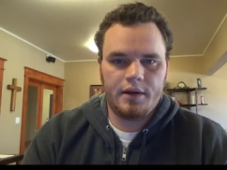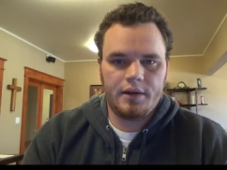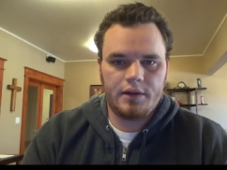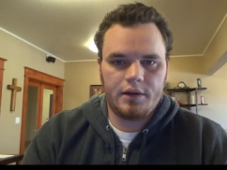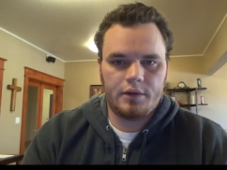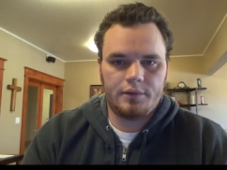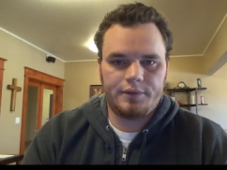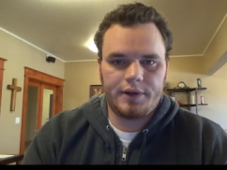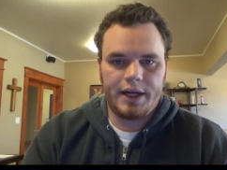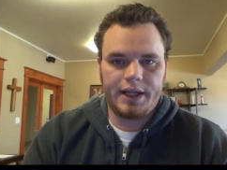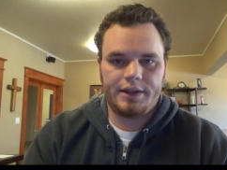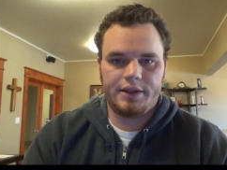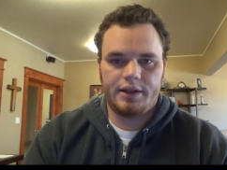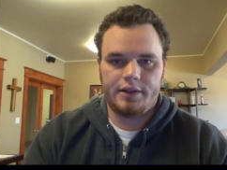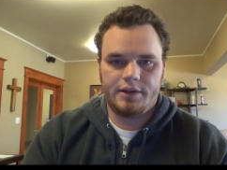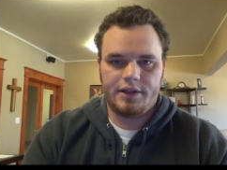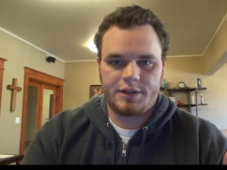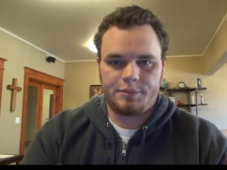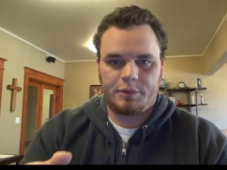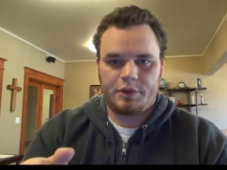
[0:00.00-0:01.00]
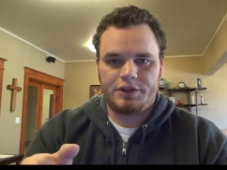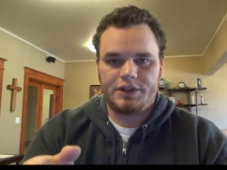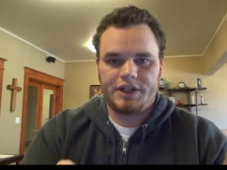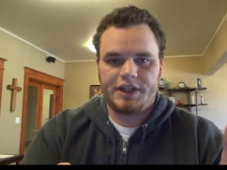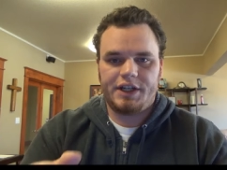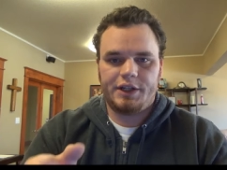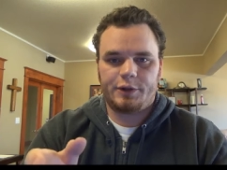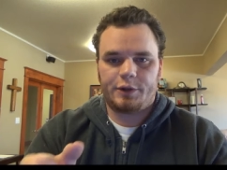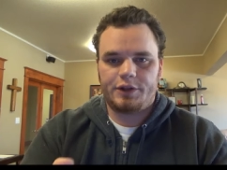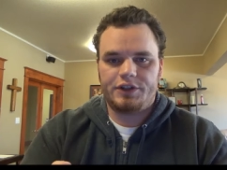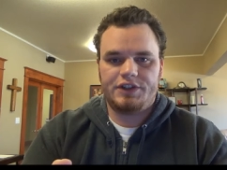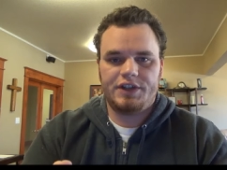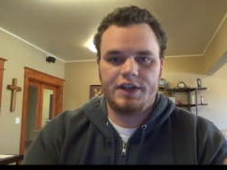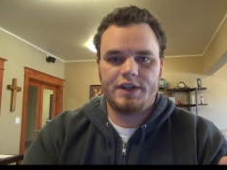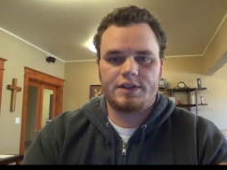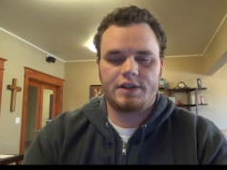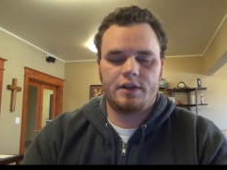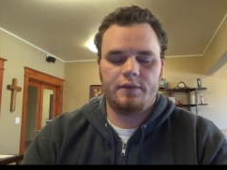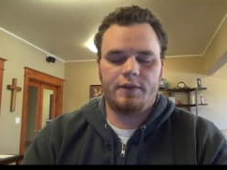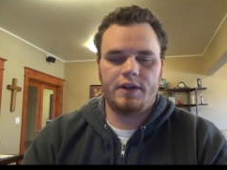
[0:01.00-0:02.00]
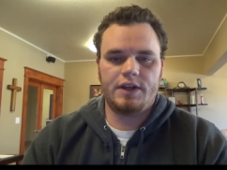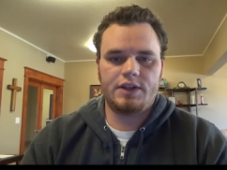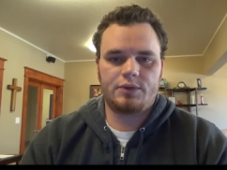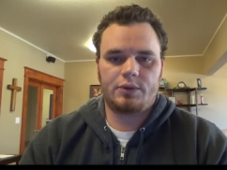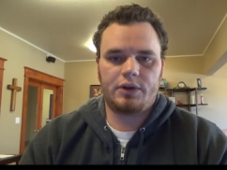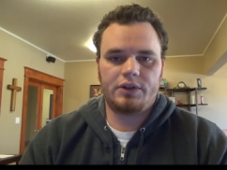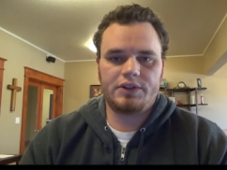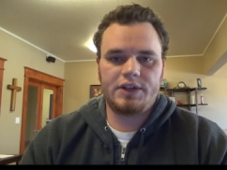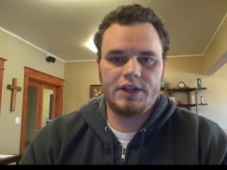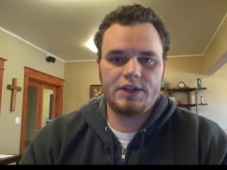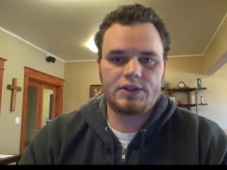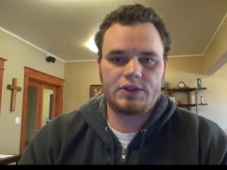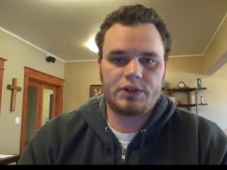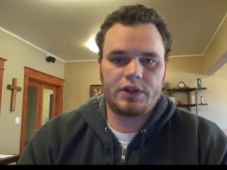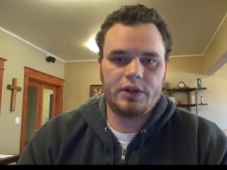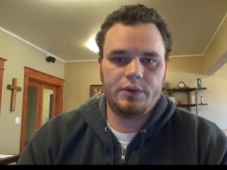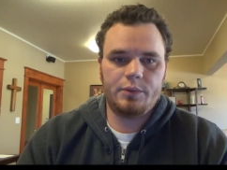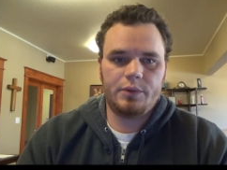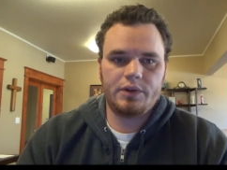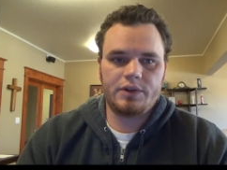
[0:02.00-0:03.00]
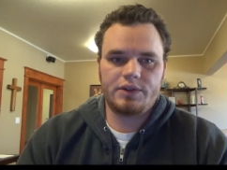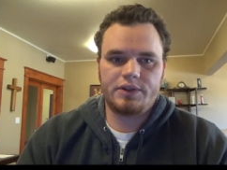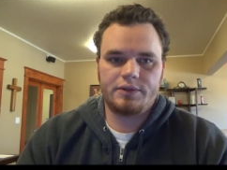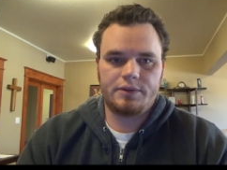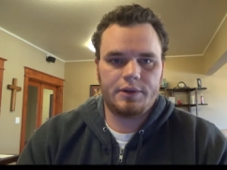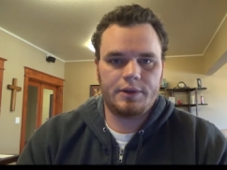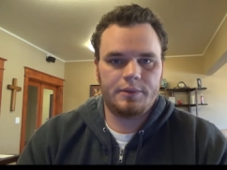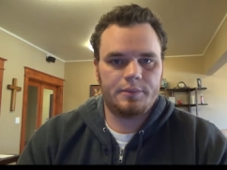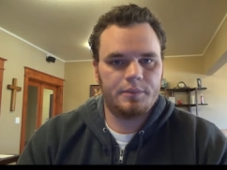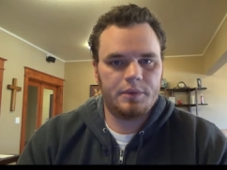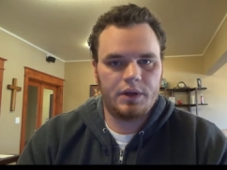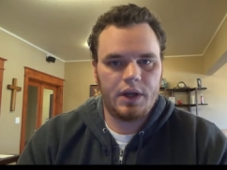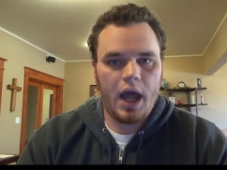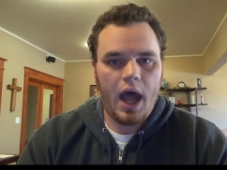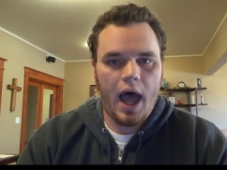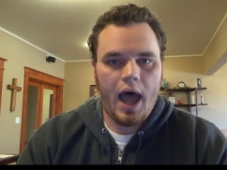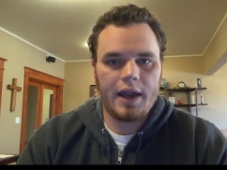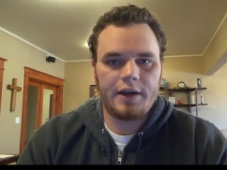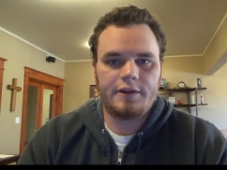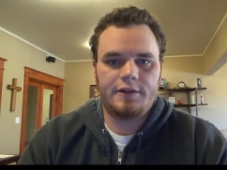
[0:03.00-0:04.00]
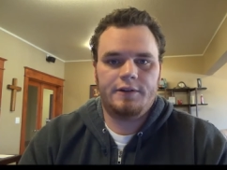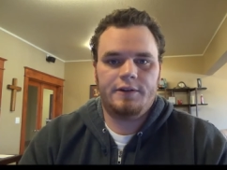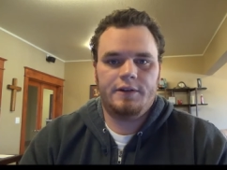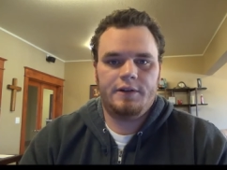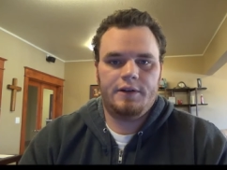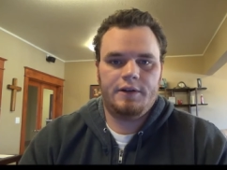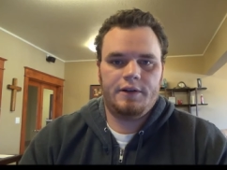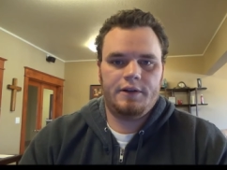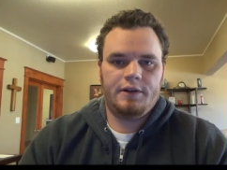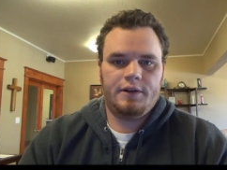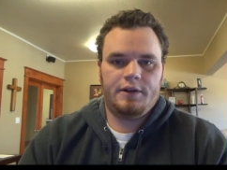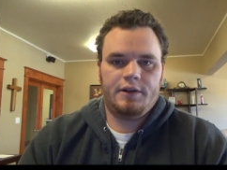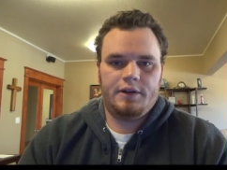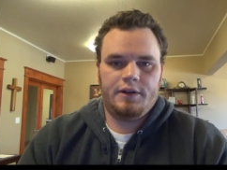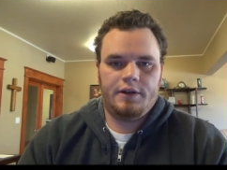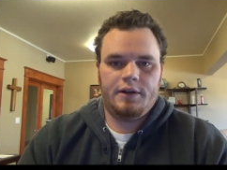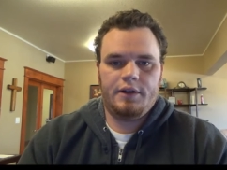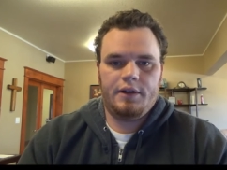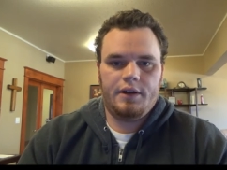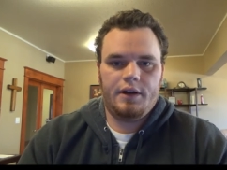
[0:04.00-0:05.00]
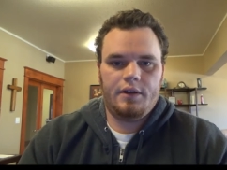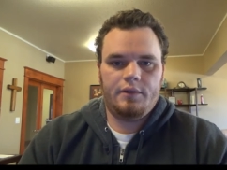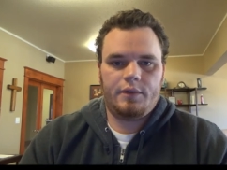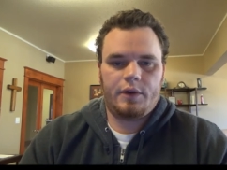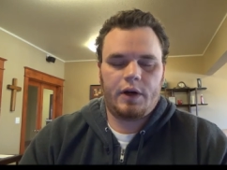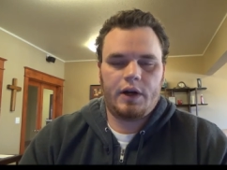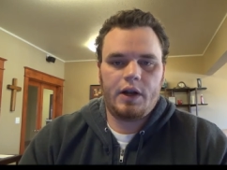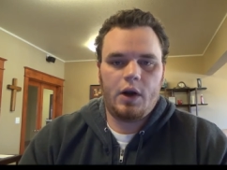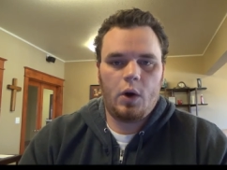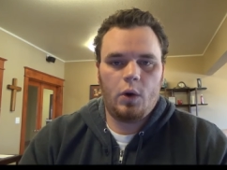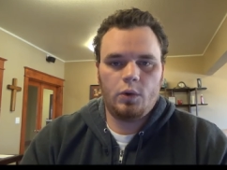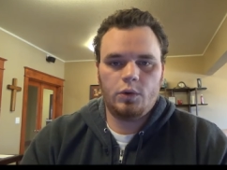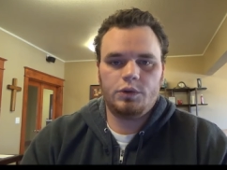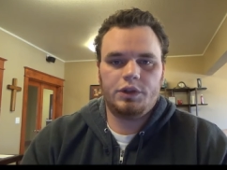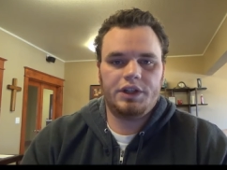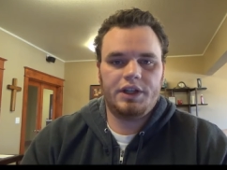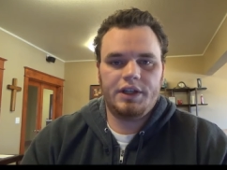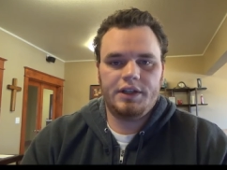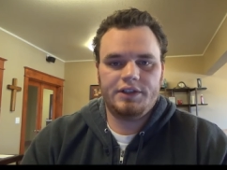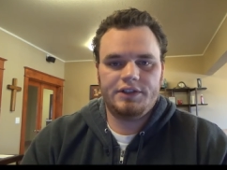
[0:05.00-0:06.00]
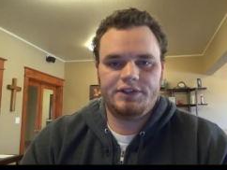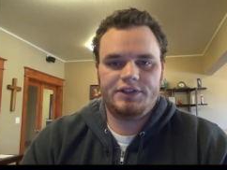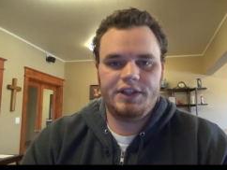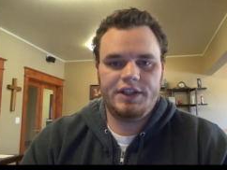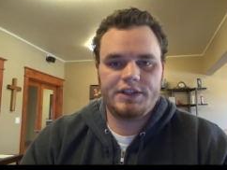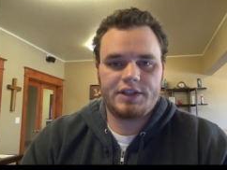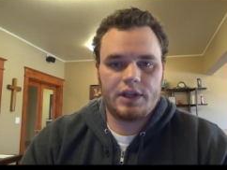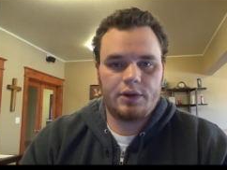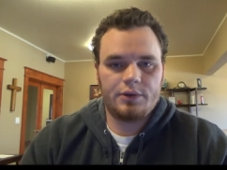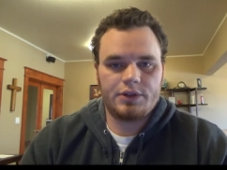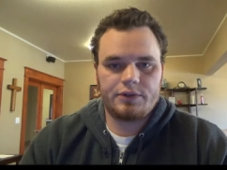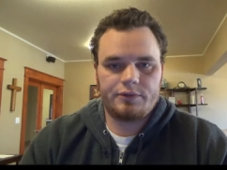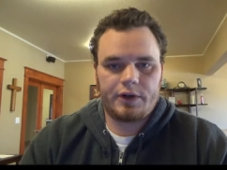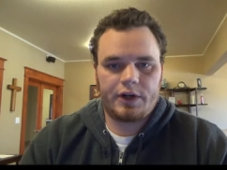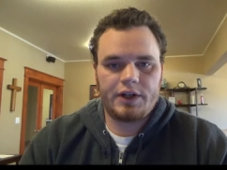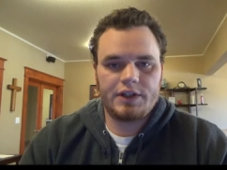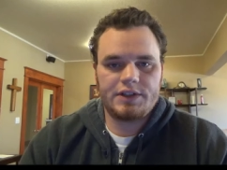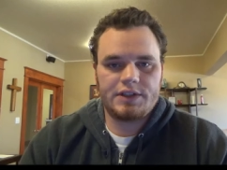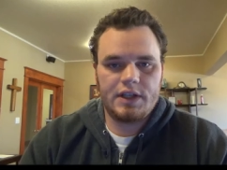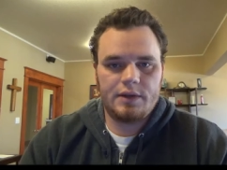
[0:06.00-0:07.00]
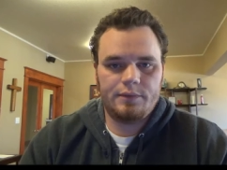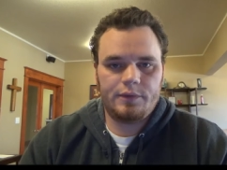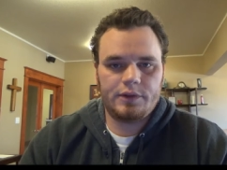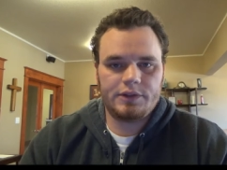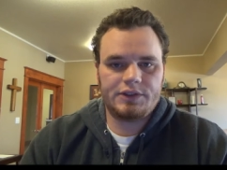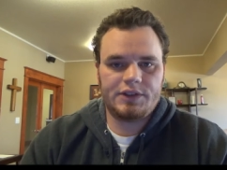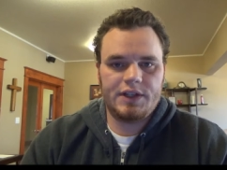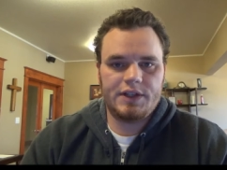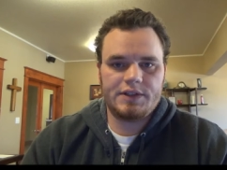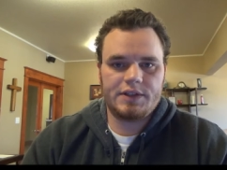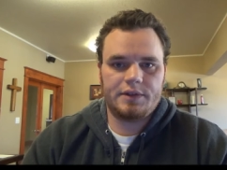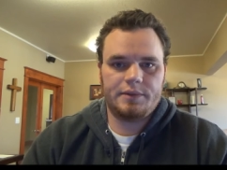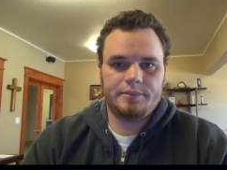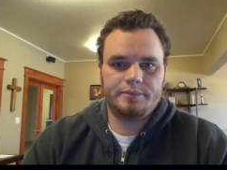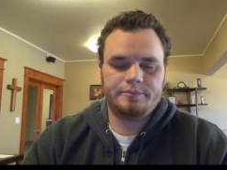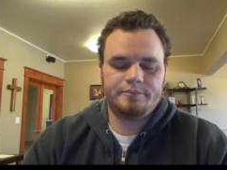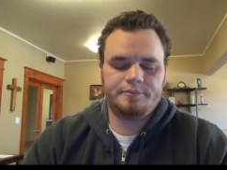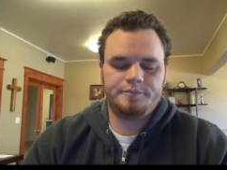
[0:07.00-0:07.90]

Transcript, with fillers: you'll find that this particular season of Israel's history was not a very holy season. It was a very sinful season.